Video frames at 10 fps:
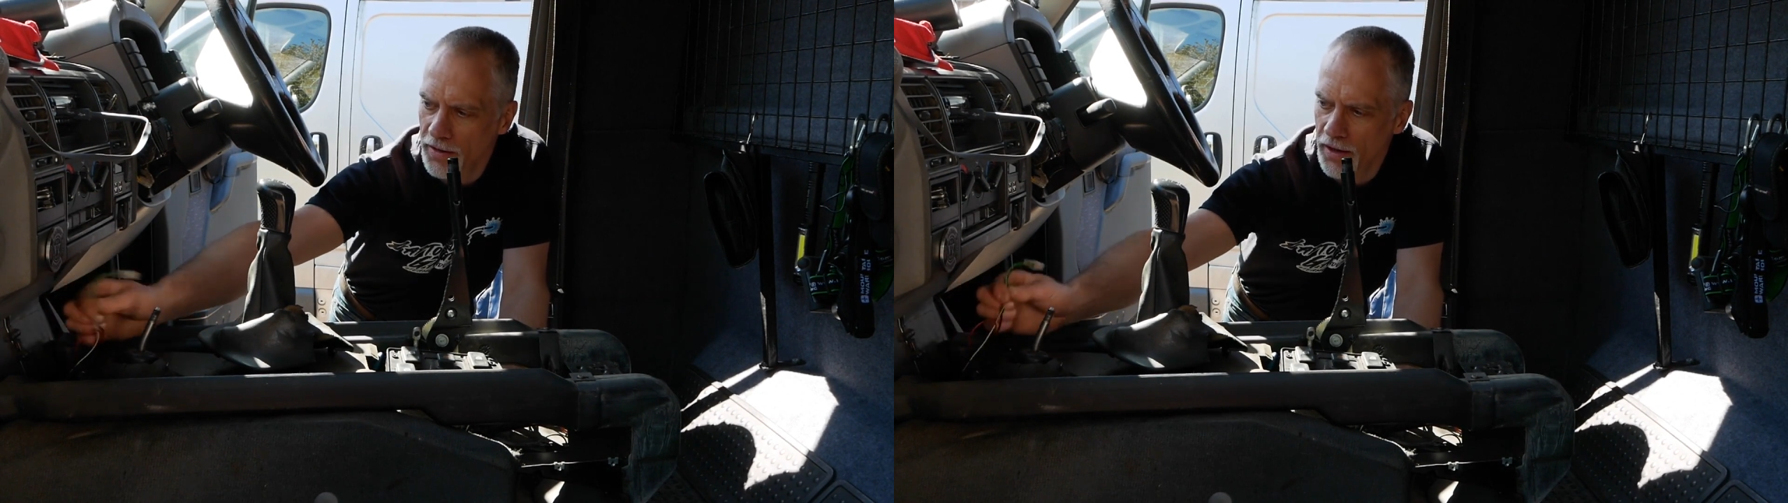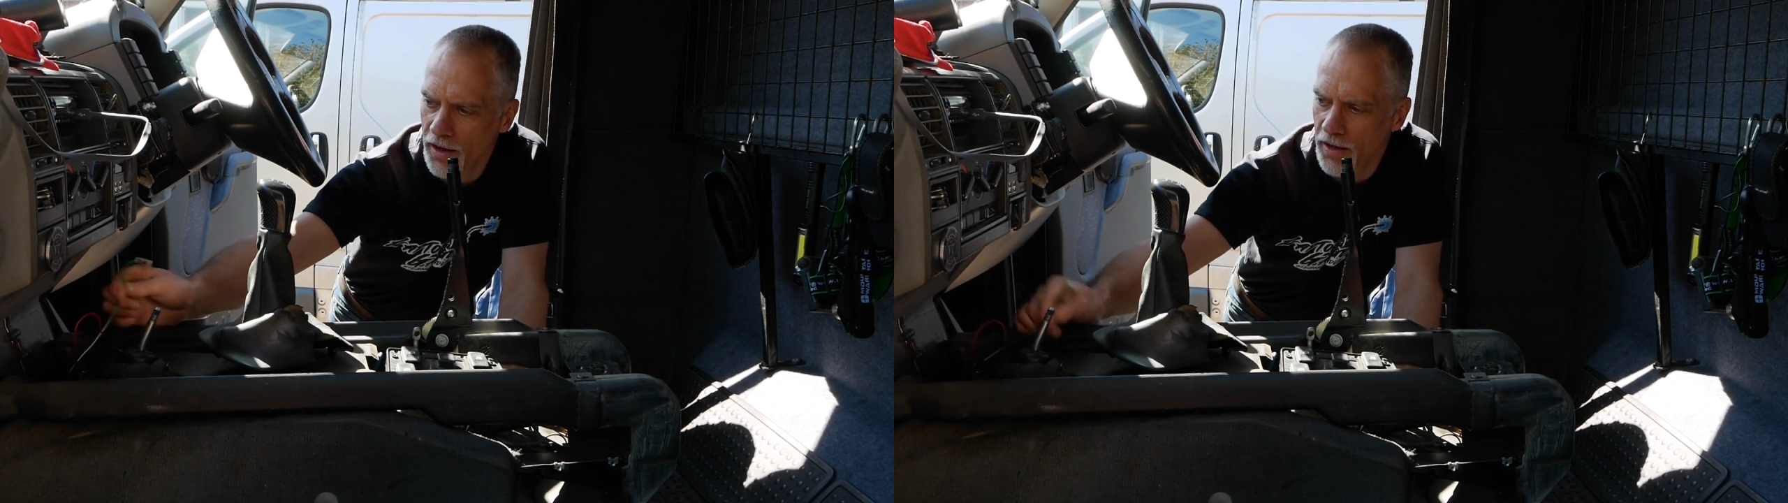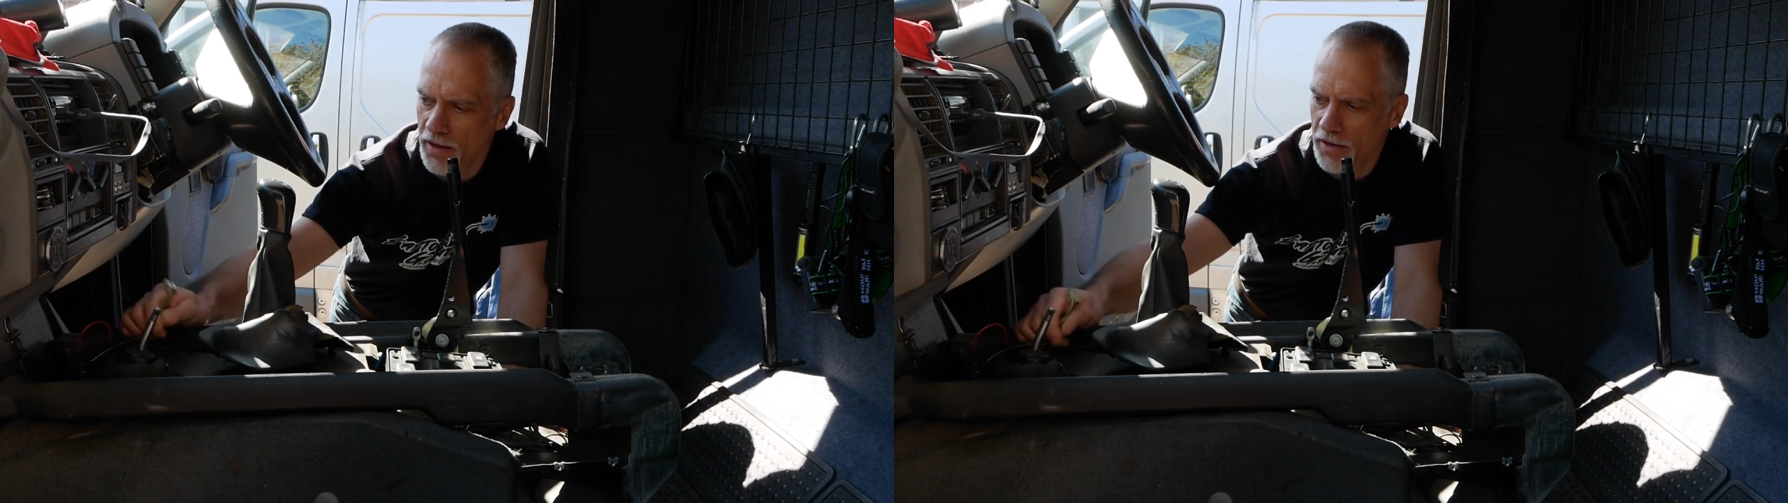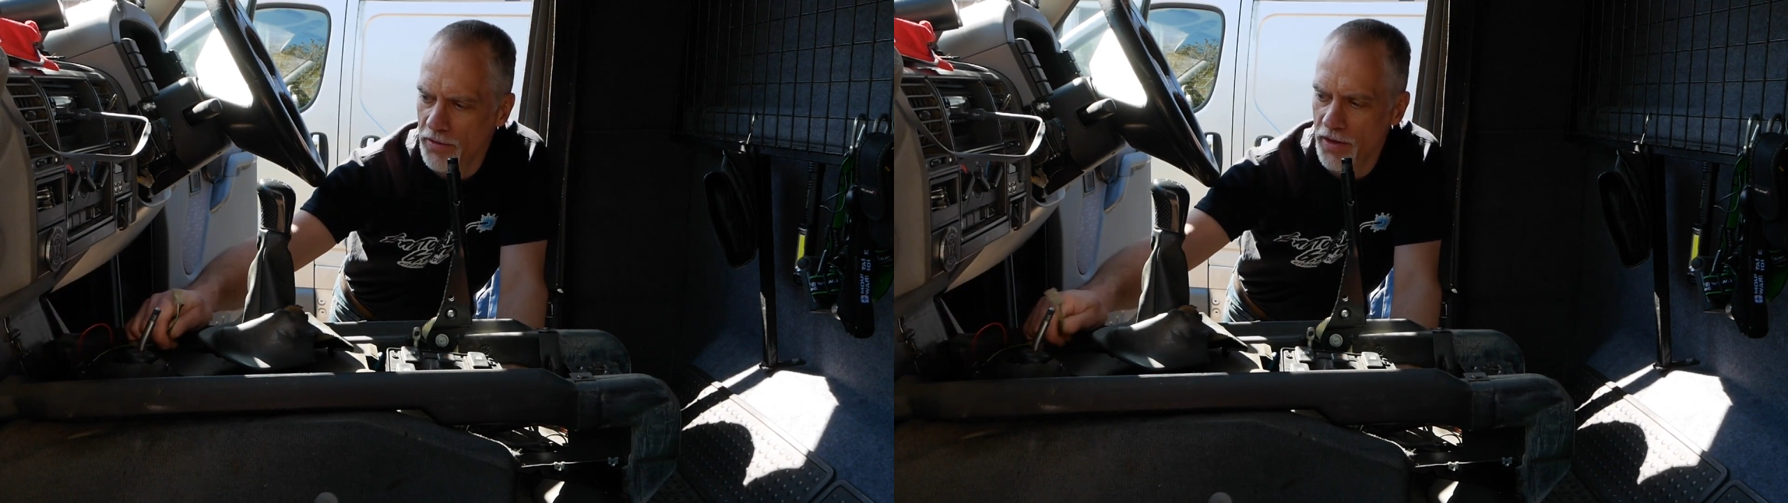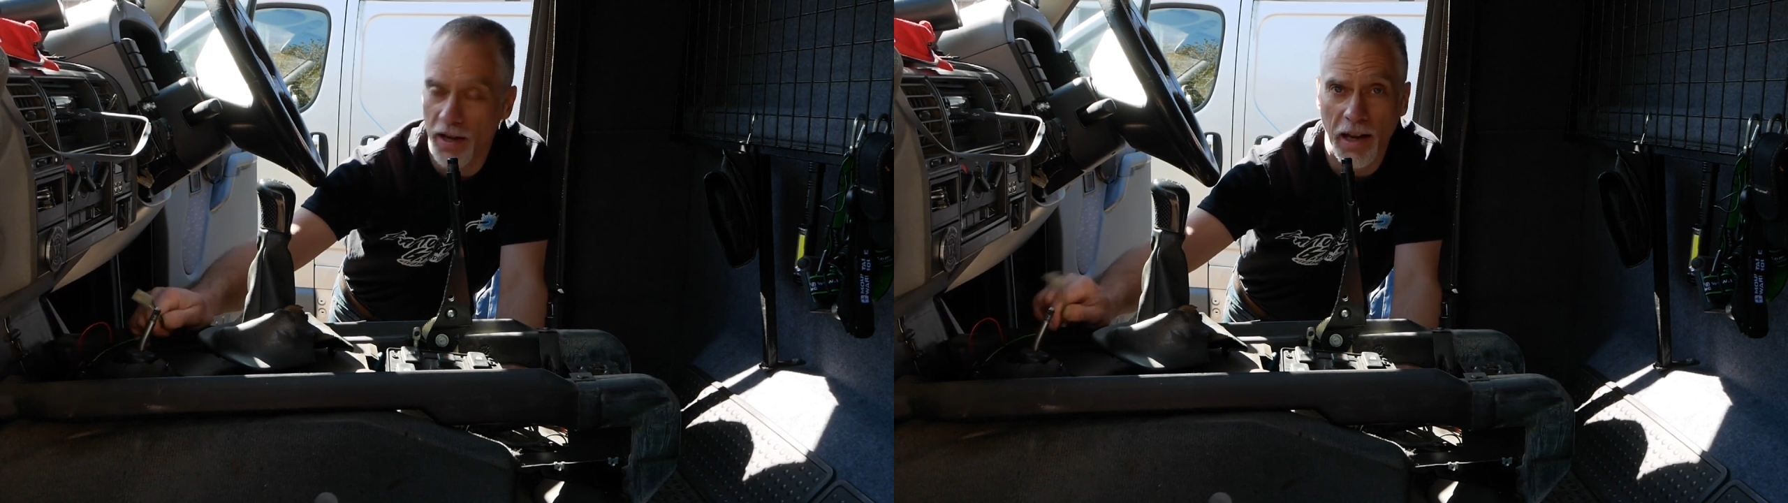uh,
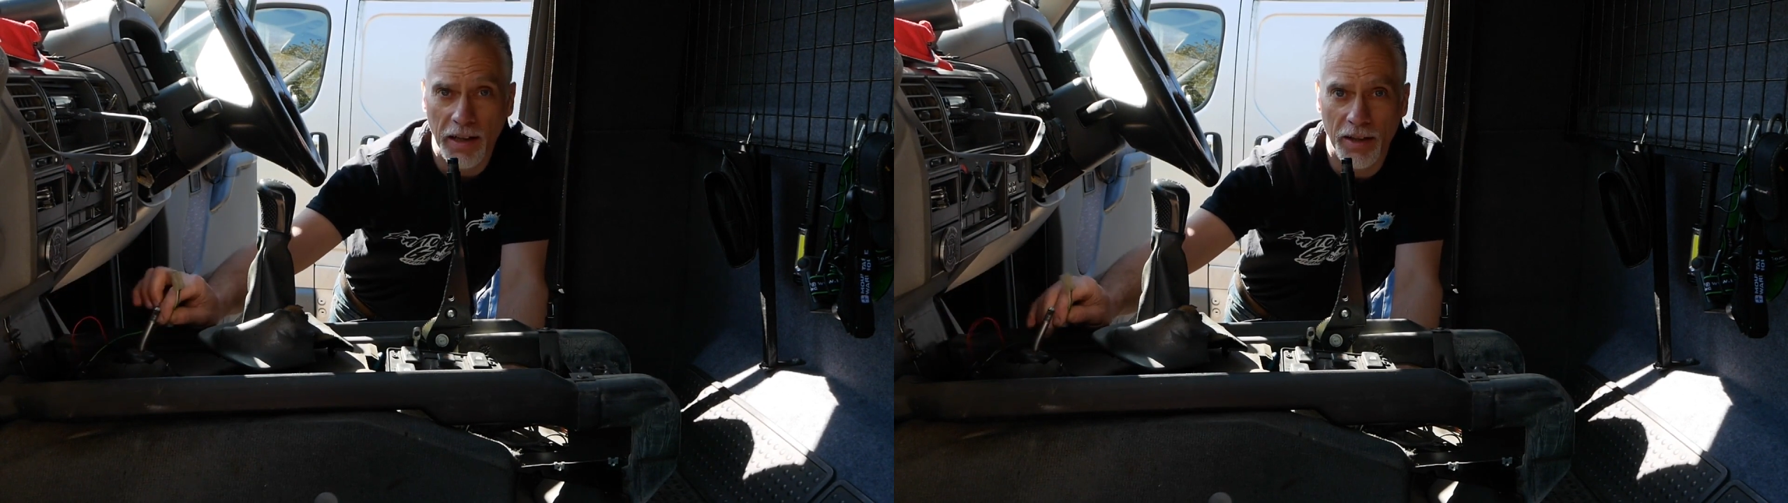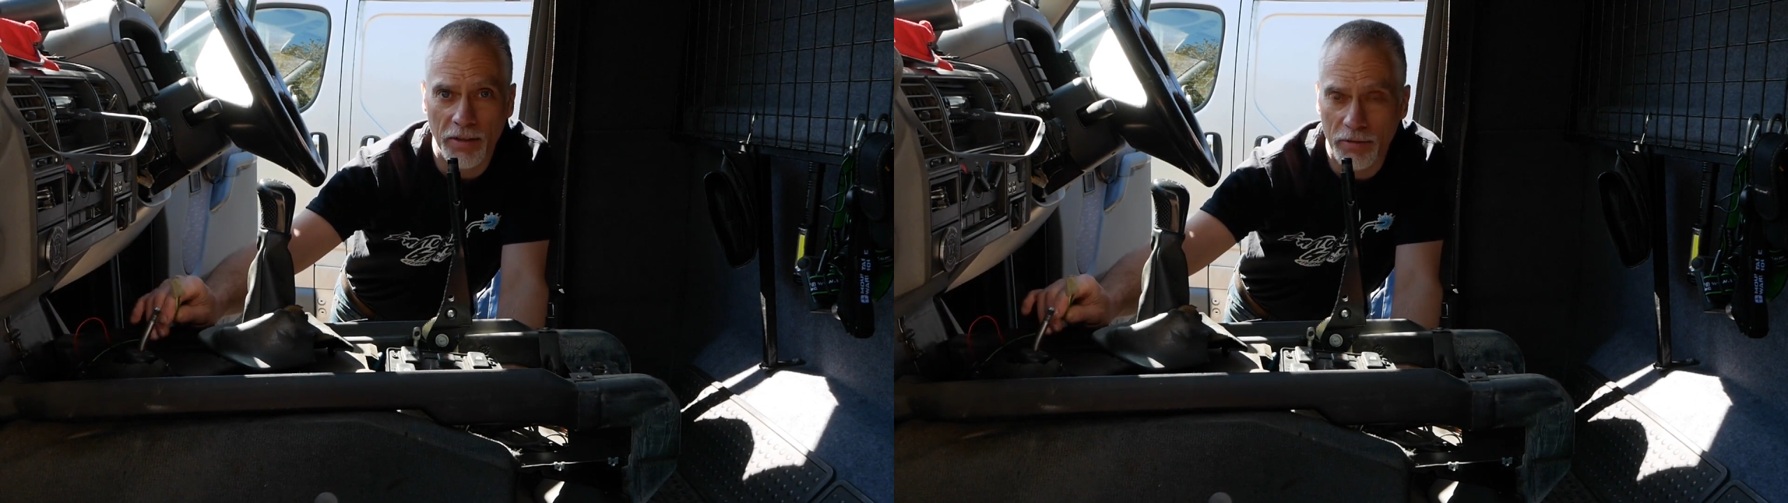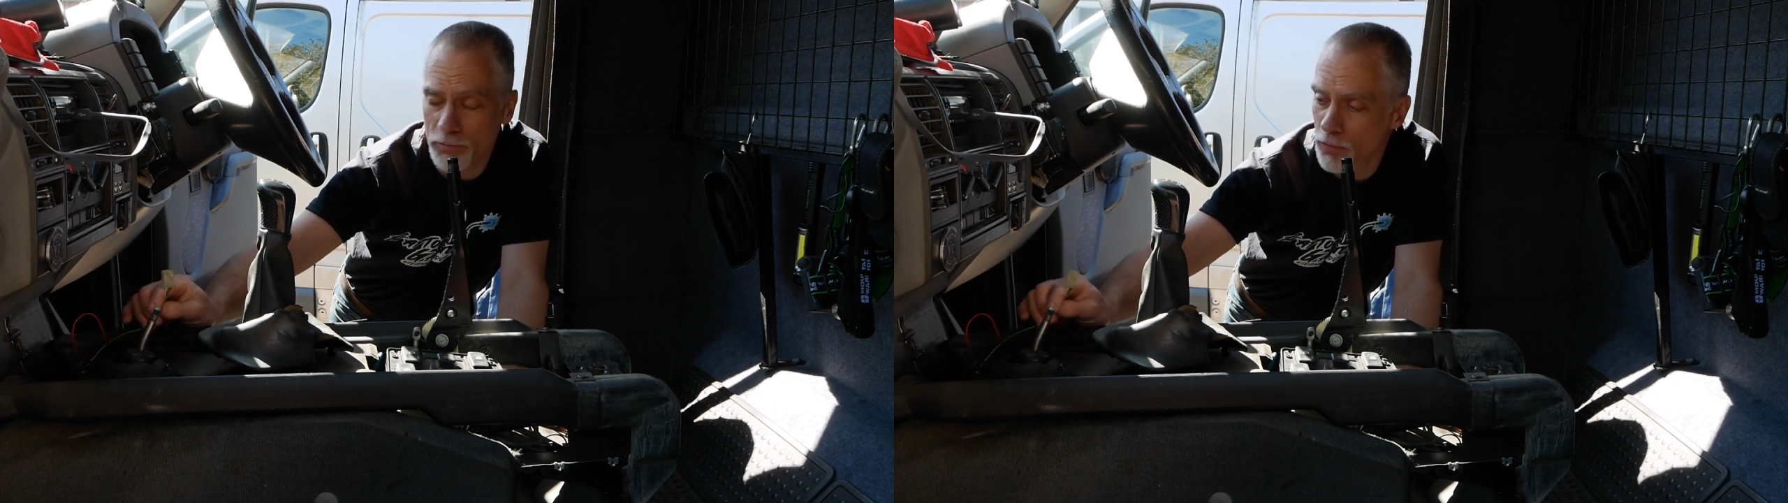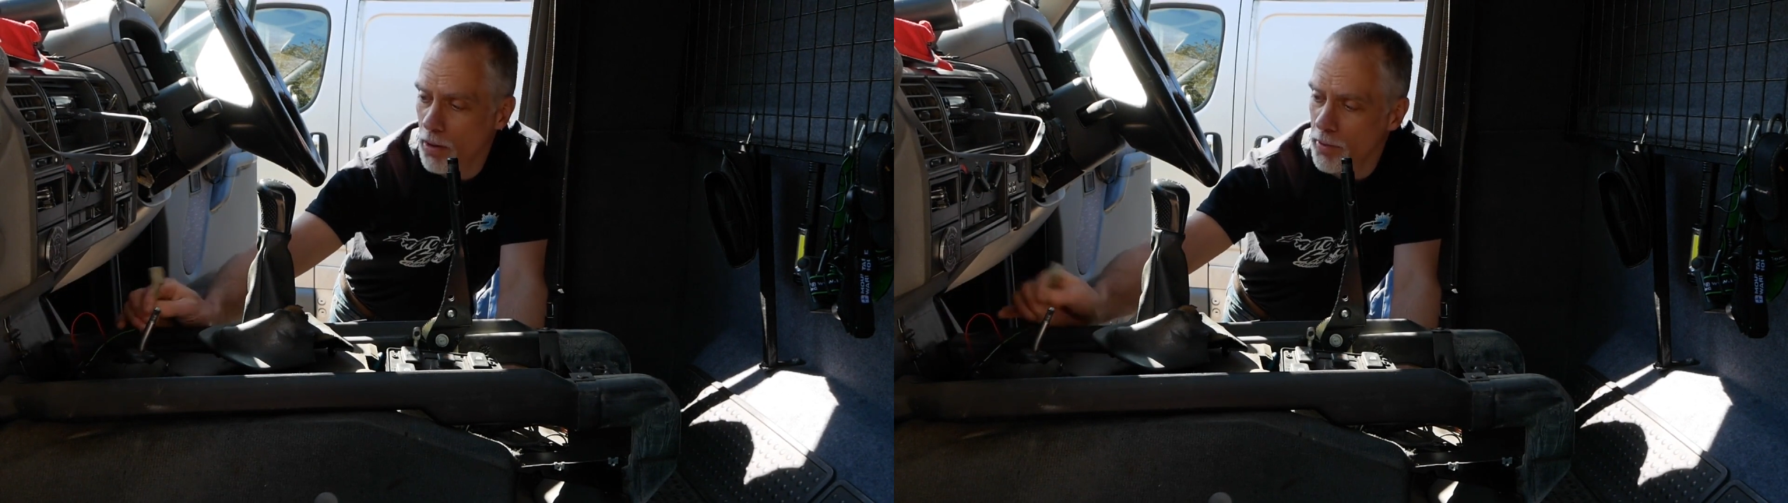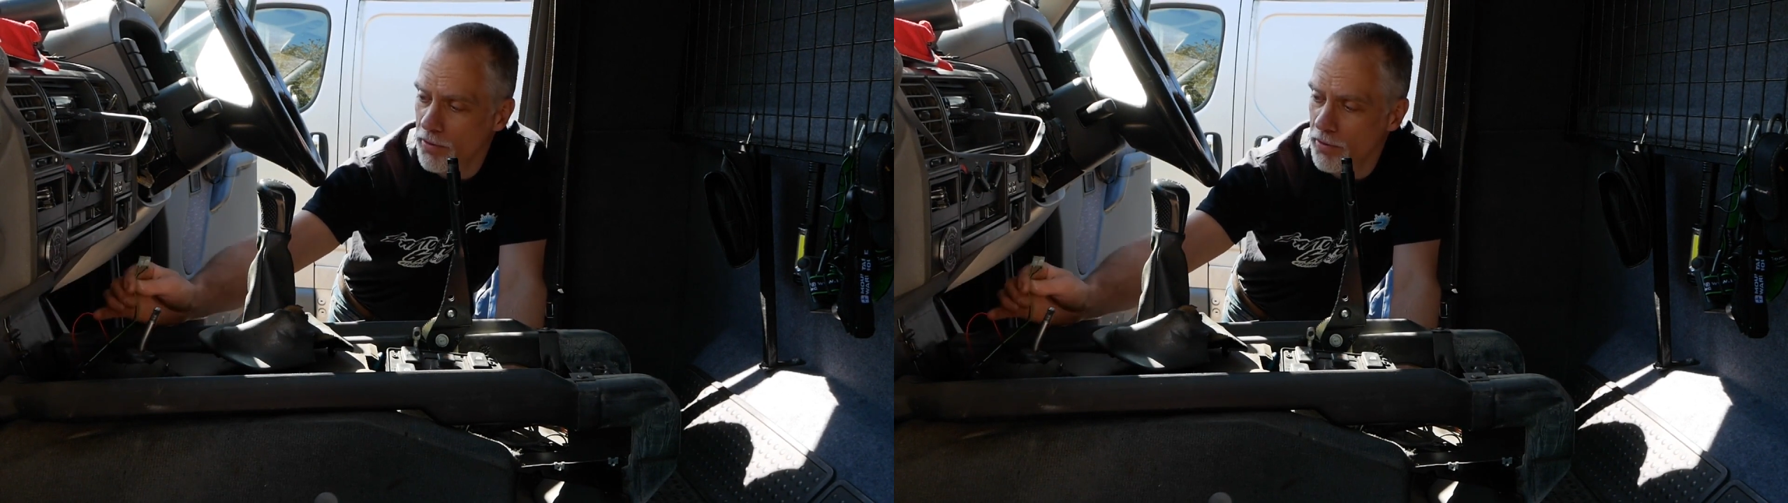that I can rob